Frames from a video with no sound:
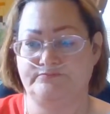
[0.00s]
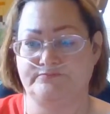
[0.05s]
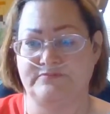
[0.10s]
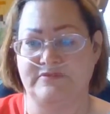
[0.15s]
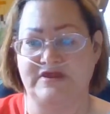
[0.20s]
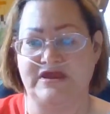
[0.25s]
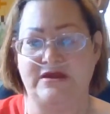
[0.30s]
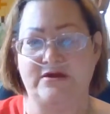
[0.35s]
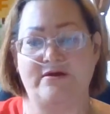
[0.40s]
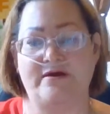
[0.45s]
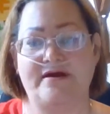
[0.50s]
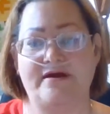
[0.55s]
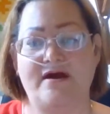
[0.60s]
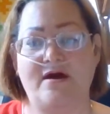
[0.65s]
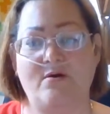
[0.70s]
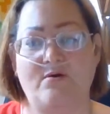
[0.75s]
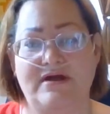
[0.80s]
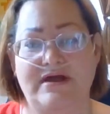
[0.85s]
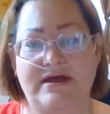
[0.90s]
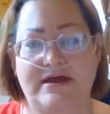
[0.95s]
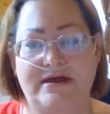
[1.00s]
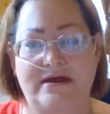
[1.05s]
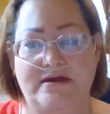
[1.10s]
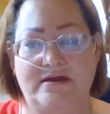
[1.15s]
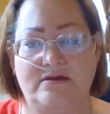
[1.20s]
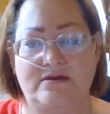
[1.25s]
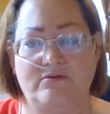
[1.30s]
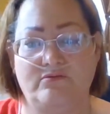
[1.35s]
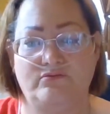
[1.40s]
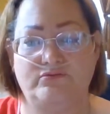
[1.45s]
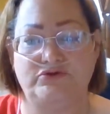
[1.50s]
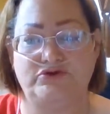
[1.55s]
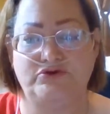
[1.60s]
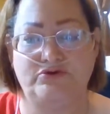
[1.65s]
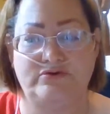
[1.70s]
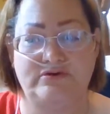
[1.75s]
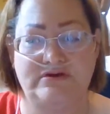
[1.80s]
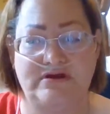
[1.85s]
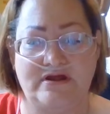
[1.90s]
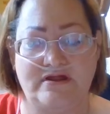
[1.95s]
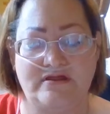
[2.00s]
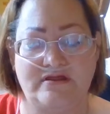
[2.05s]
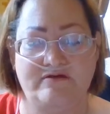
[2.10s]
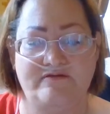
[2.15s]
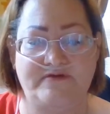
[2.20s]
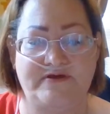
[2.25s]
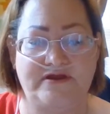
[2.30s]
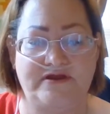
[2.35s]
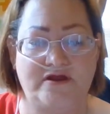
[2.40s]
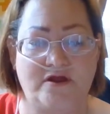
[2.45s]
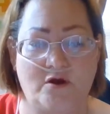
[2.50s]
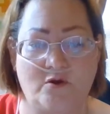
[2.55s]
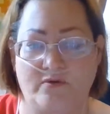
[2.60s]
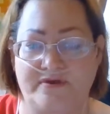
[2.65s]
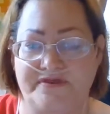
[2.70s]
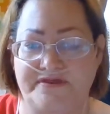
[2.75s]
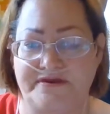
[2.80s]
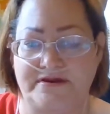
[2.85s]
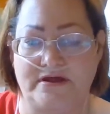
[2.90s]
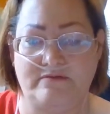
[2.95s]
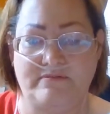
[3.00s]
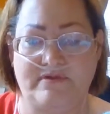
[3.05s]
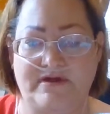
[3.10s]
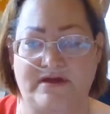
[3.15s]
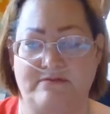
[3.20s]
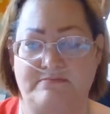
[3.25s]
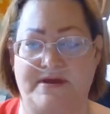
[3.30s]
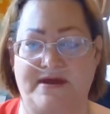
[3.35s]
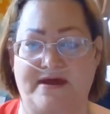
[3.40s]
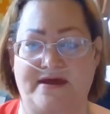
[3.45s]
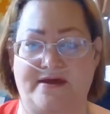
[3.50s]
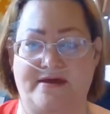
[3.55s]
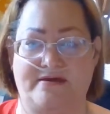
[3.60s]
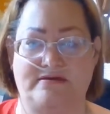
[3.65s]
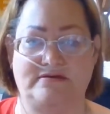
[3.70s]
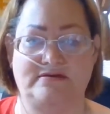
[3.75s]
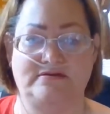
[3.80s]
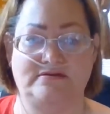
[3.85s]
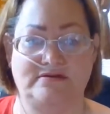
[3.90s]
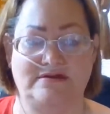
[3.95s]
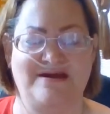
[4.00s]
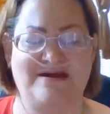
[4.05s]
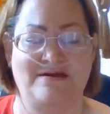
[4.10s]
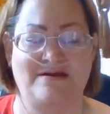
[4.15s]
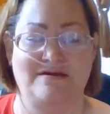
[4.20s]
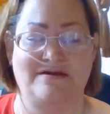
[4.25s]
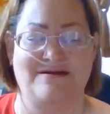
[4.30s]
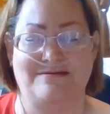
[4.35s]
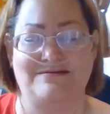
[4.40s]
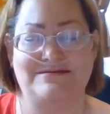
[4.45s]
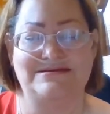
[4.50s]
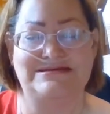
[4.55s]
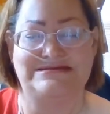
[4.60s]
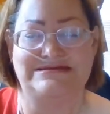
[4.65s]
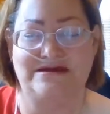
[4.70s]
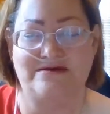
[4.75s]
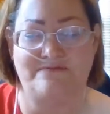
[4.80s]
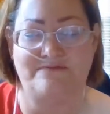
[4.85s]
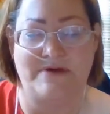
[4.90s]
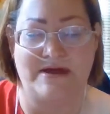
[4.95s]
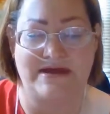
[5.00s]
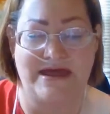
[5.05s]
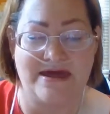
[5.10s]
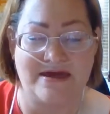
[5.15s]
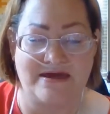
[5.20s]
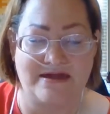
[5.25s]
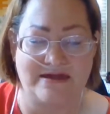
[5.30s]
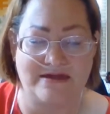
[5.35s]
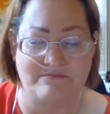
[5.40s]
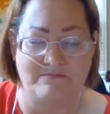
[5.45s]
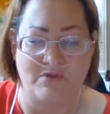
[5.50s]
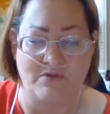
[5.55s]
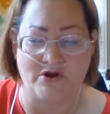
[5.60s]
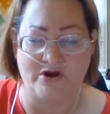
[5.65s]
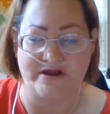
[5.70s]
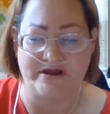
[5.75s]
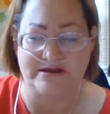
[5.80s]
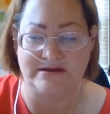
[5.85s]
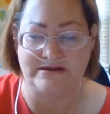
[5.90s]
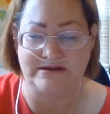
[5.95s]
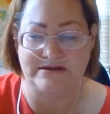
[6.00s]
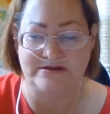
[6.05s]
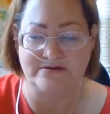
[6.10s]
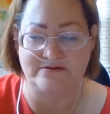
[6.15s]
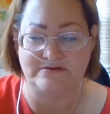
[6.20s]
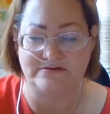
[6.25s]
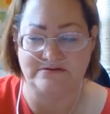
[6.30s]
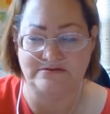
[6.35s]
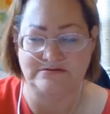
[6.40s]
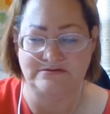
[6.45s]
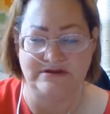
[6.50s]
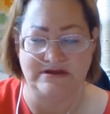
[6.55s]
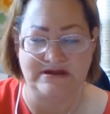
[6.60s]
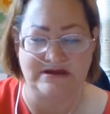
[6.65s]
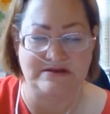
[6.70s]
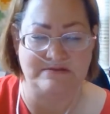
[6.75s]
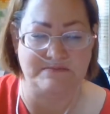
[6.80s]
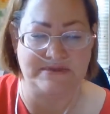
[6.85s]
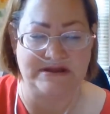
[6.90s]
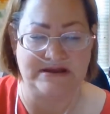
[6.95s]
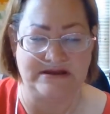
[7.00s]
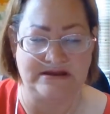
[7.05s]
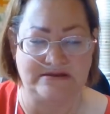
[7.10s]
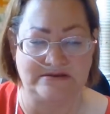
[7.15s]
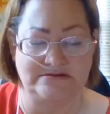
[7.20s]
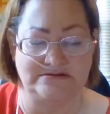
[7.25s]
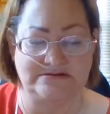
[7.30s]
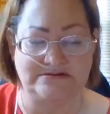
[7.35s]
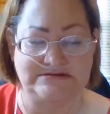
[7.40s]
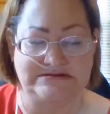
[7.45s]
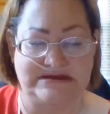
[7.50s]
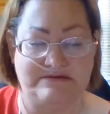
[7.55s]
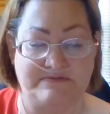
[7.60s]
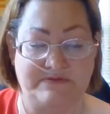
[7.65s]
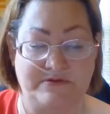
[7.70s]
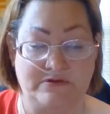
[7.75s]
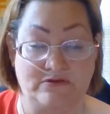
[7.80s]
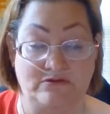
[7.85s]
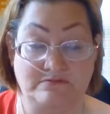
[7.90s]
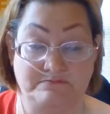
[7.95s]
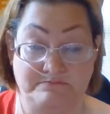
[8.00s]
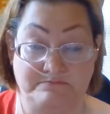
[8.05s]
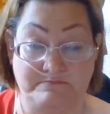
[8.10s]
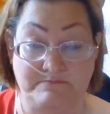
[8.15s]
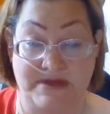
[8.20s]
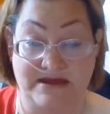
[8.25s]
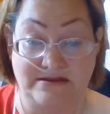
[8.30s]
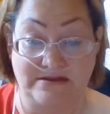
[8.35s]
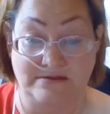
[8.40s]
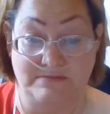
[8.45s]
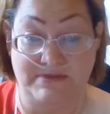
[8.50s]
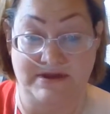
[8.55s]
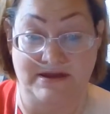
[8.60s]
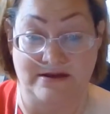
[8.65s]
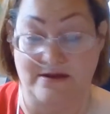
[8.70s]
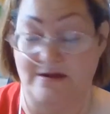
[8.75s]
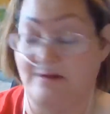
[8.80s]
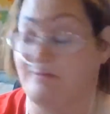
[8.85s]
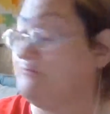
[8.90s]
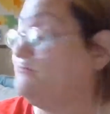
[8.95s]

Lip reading: Here I go again, doing another video with an unmade bed. Let's see if I can't get Marty in here in a minute. See if he'll make the bed up.